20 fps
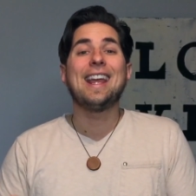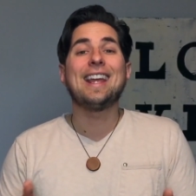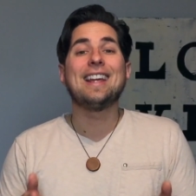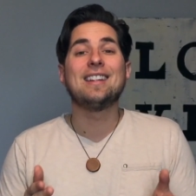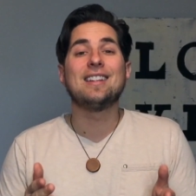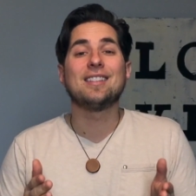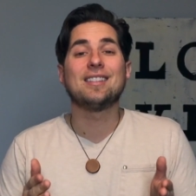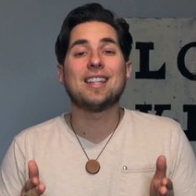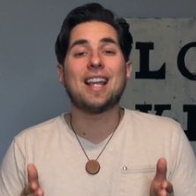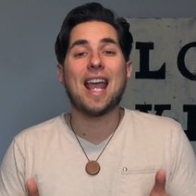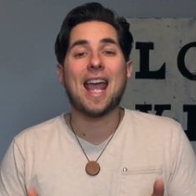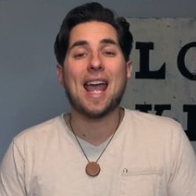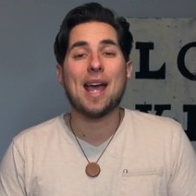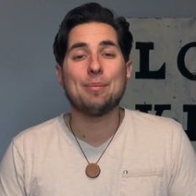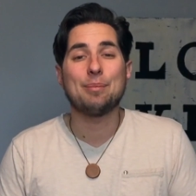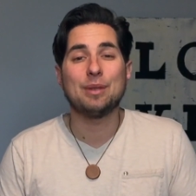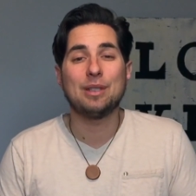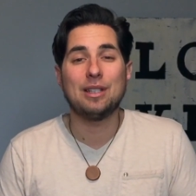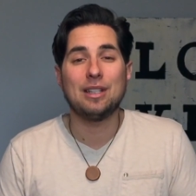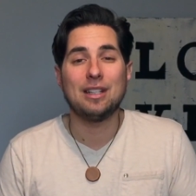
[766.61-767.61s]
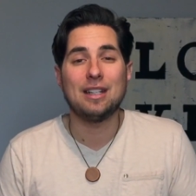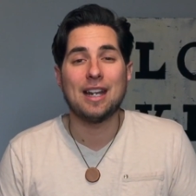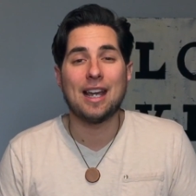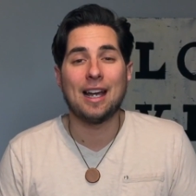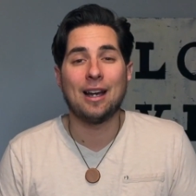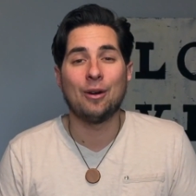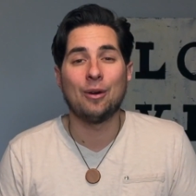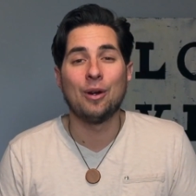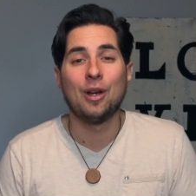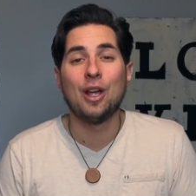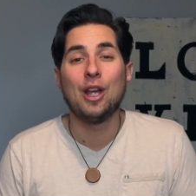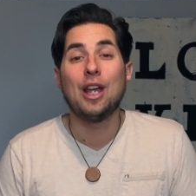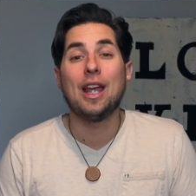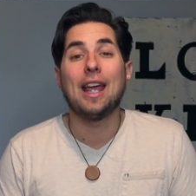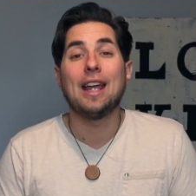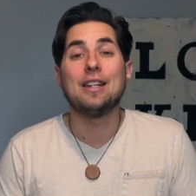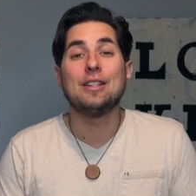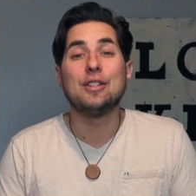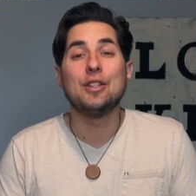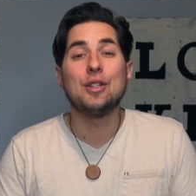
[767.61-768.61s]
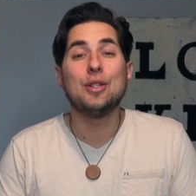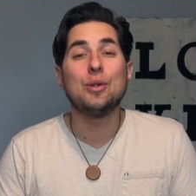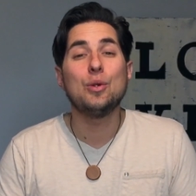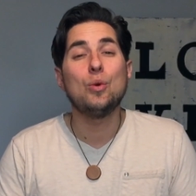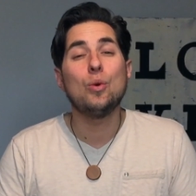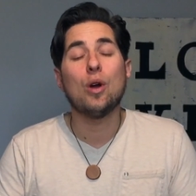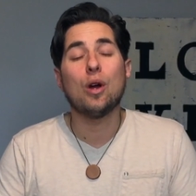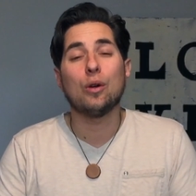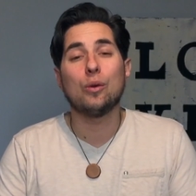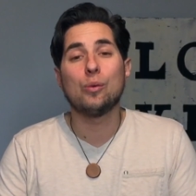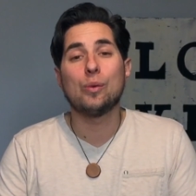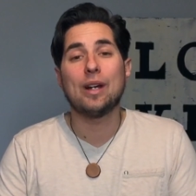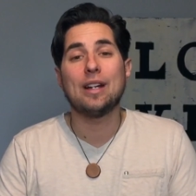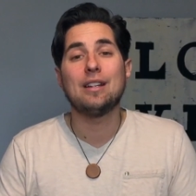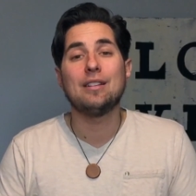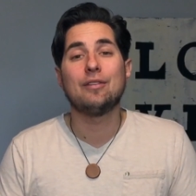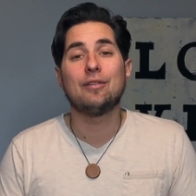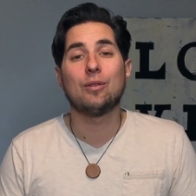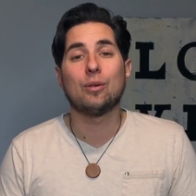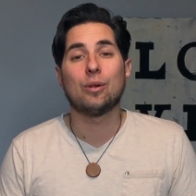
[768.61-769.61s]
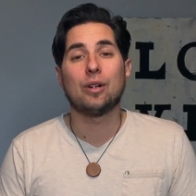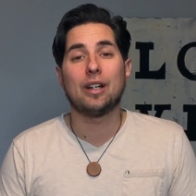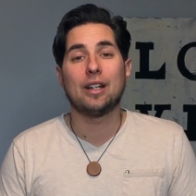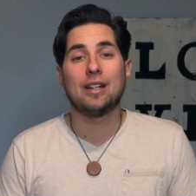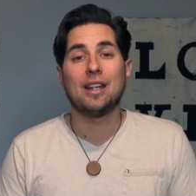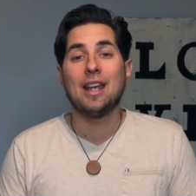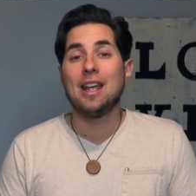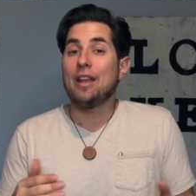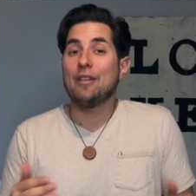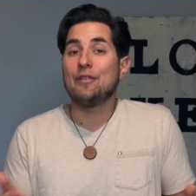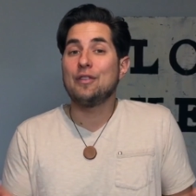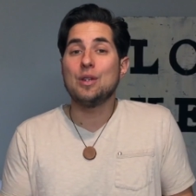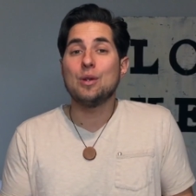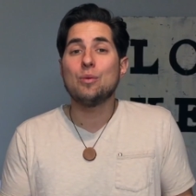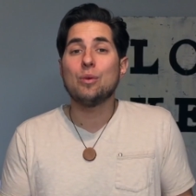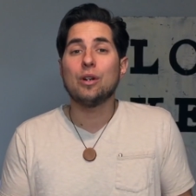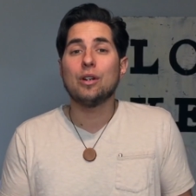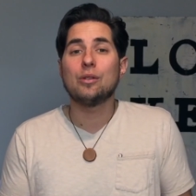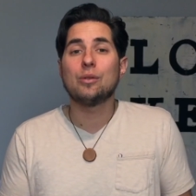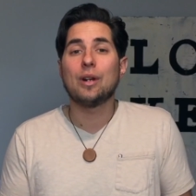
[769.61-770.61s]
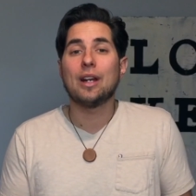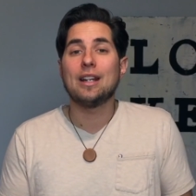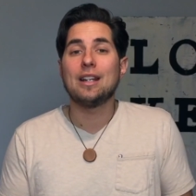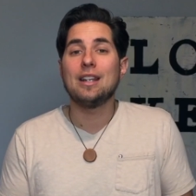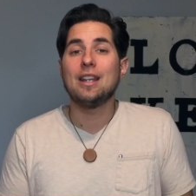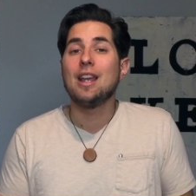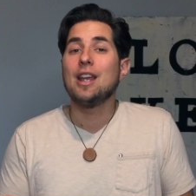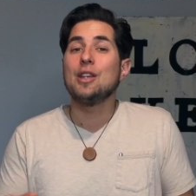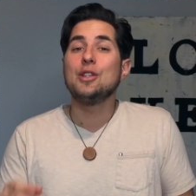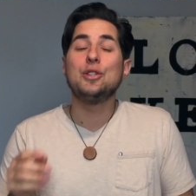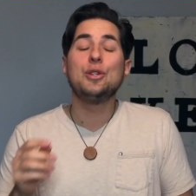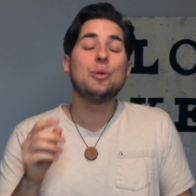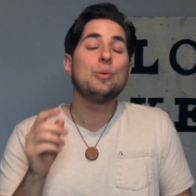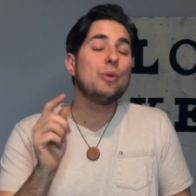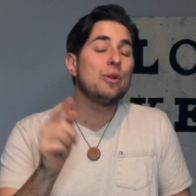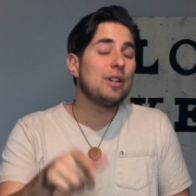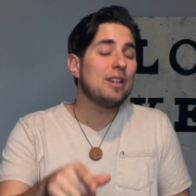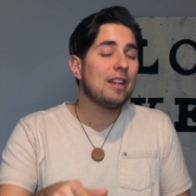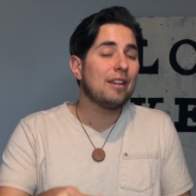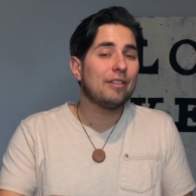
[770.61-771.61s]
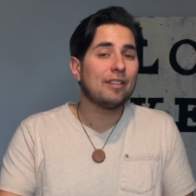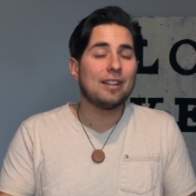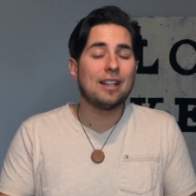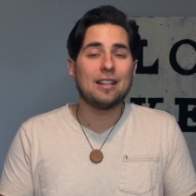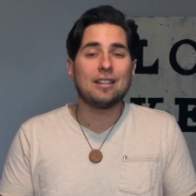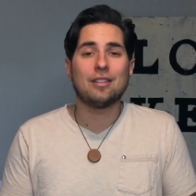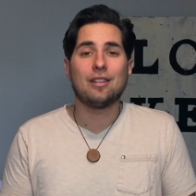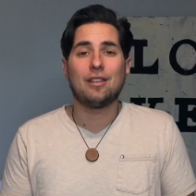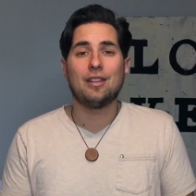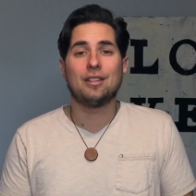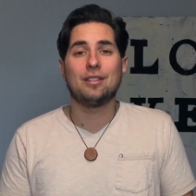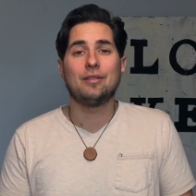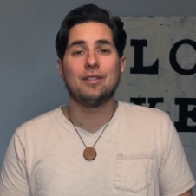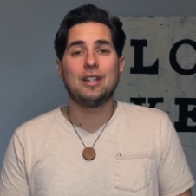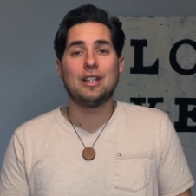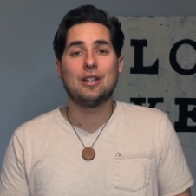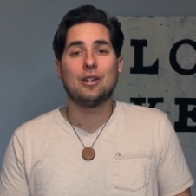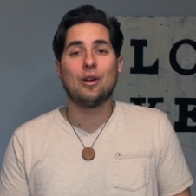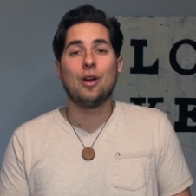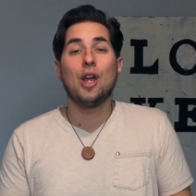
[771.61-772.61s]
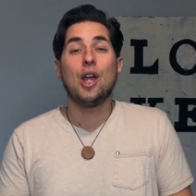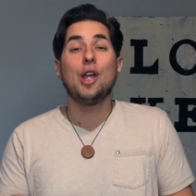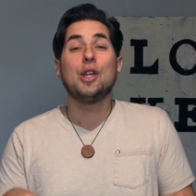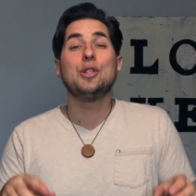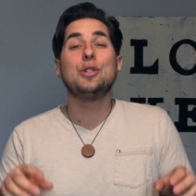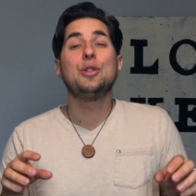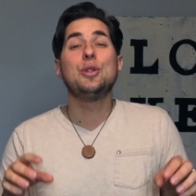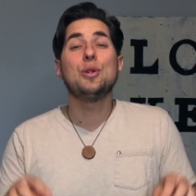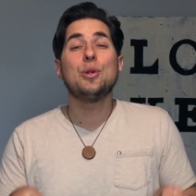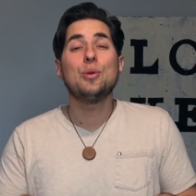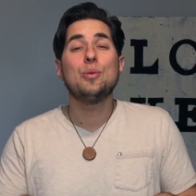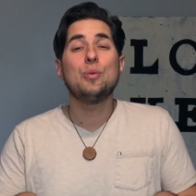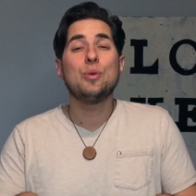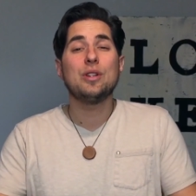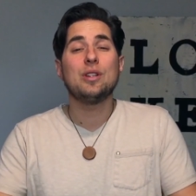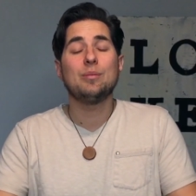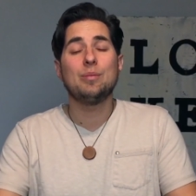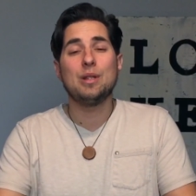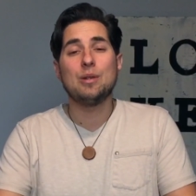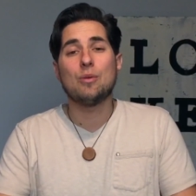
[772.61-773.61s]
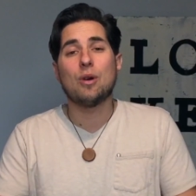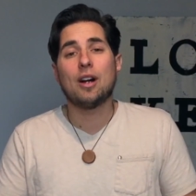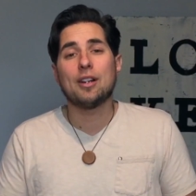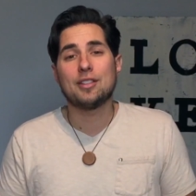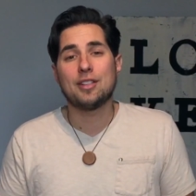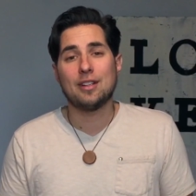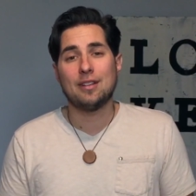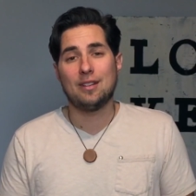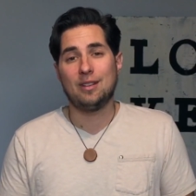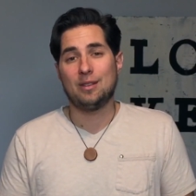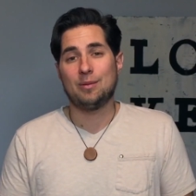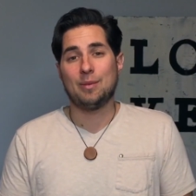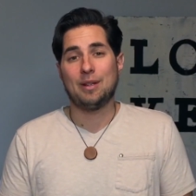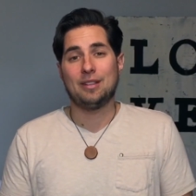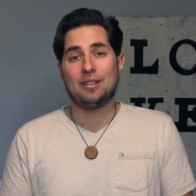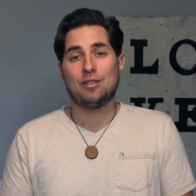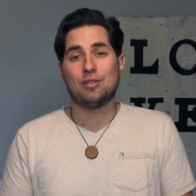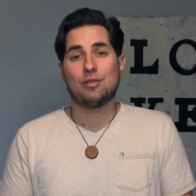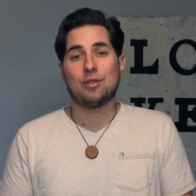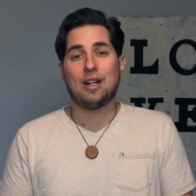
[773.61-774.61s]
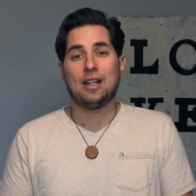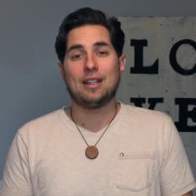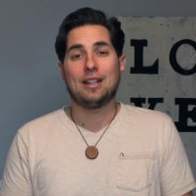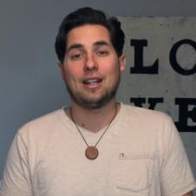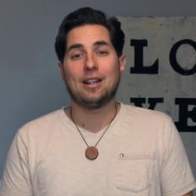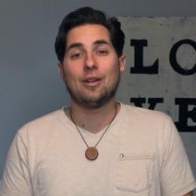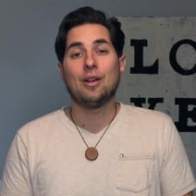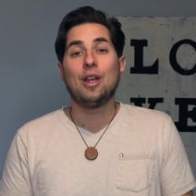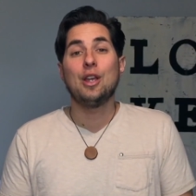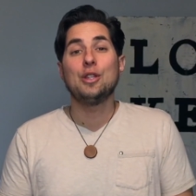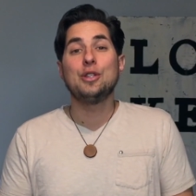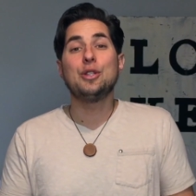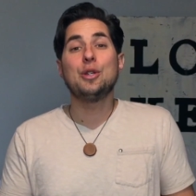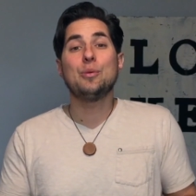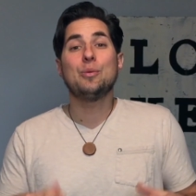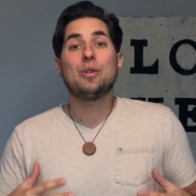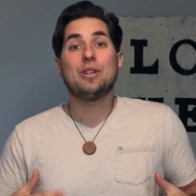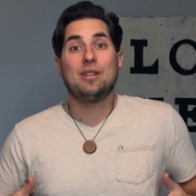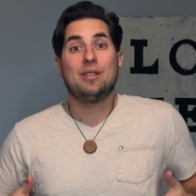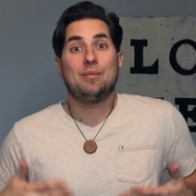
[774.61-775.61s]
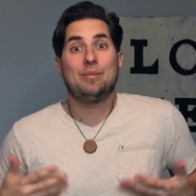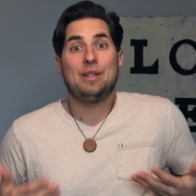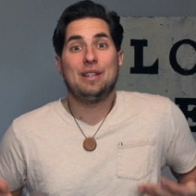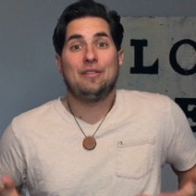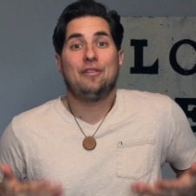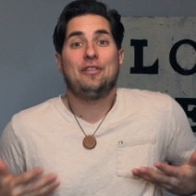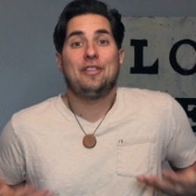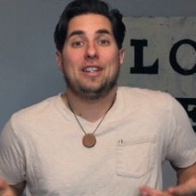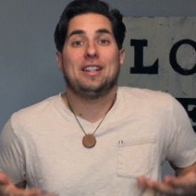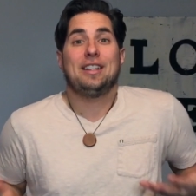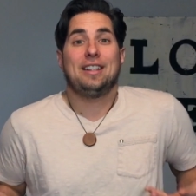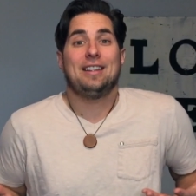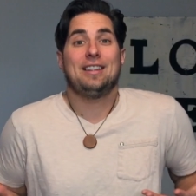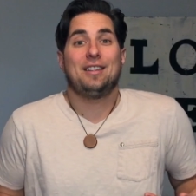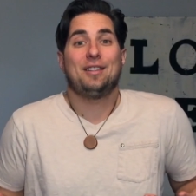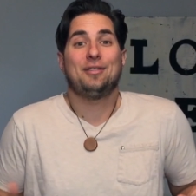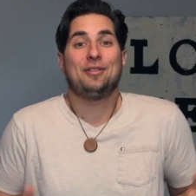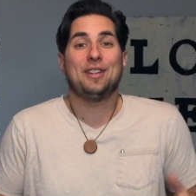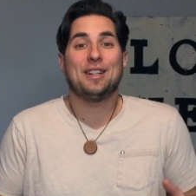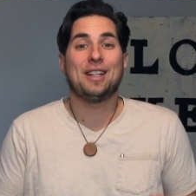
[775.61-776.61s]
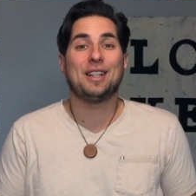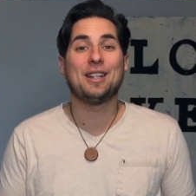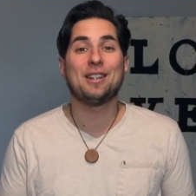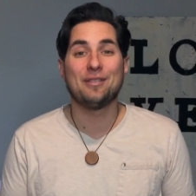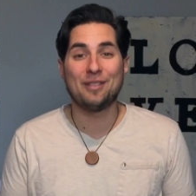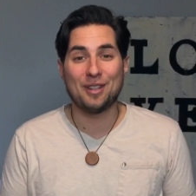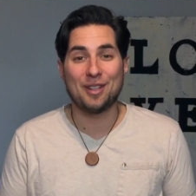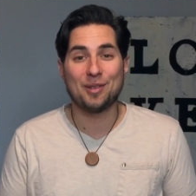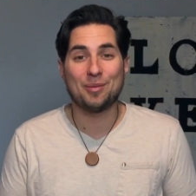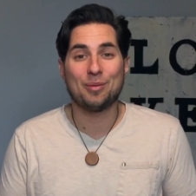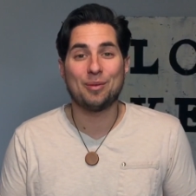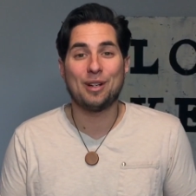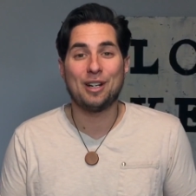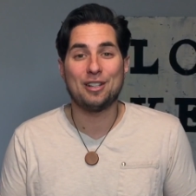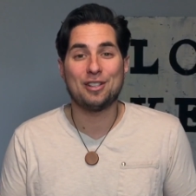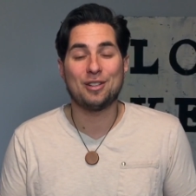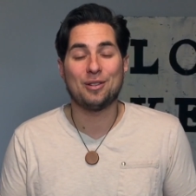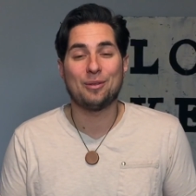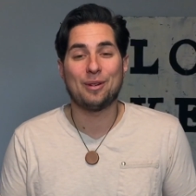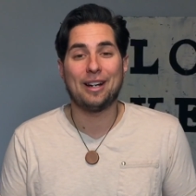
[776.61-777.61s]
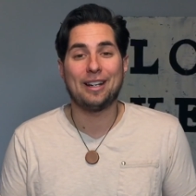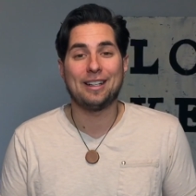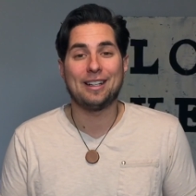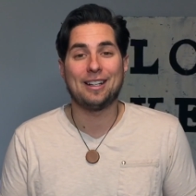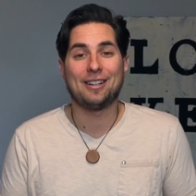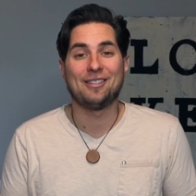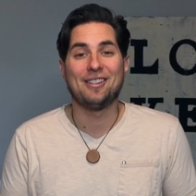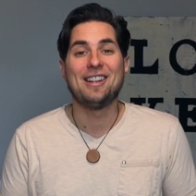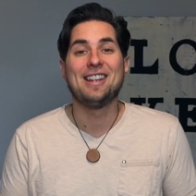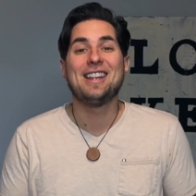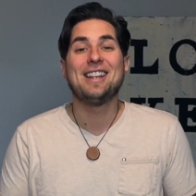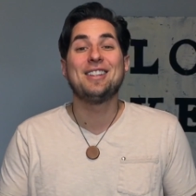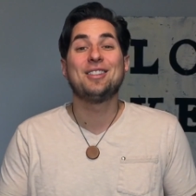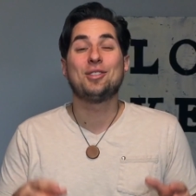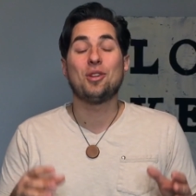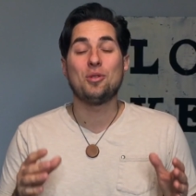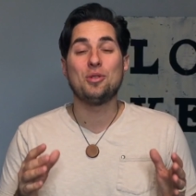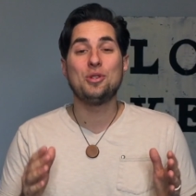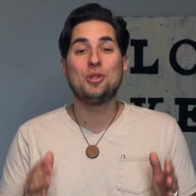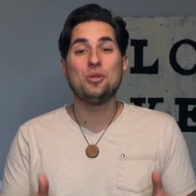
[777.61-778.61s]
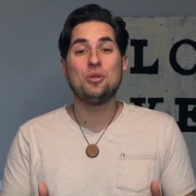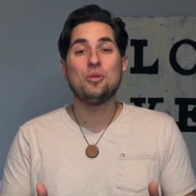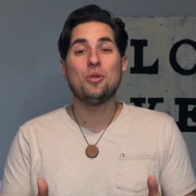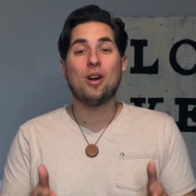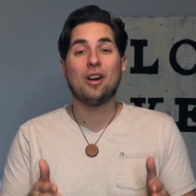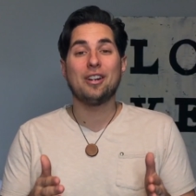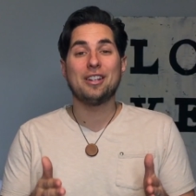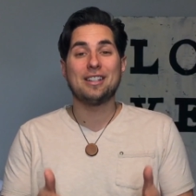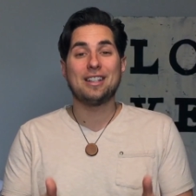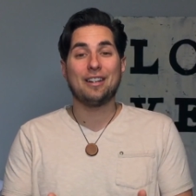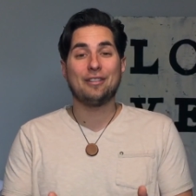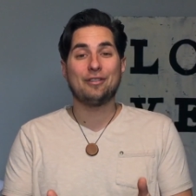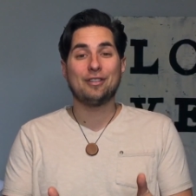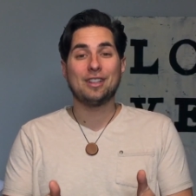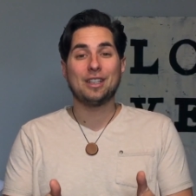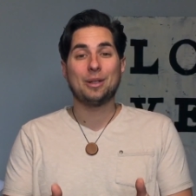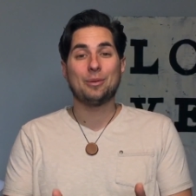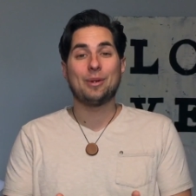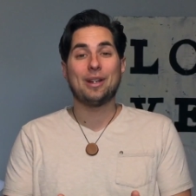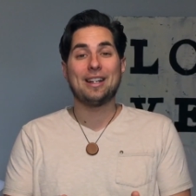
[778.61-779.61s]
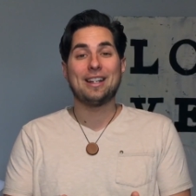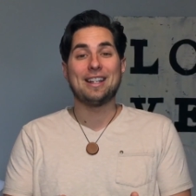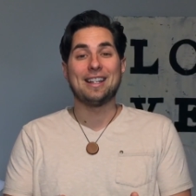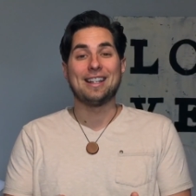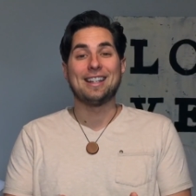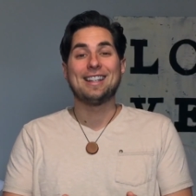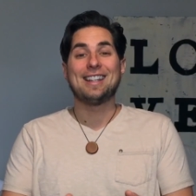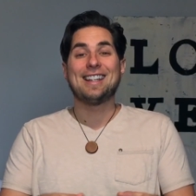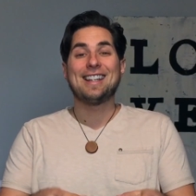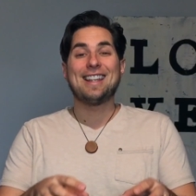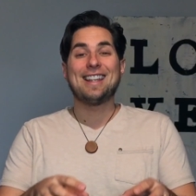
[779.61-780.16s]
It is happening now. And you are ready for it. If you weren't ready, you wouldn't have clicked on this video. You wouldn't be watching this message right now. You wouldn't be feeling this feeling of inspiration right now. So you are definitely ready.